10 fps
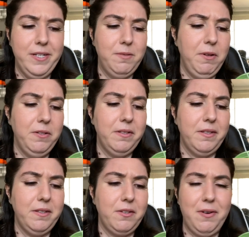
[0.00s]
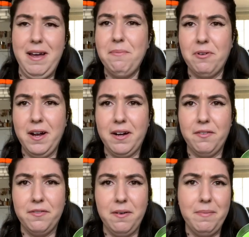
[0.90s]
I smelled graham cracker
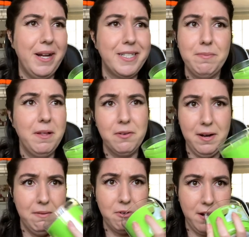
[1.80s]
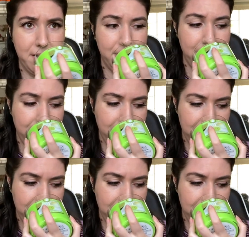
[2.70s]
from, but I smell graham cracker.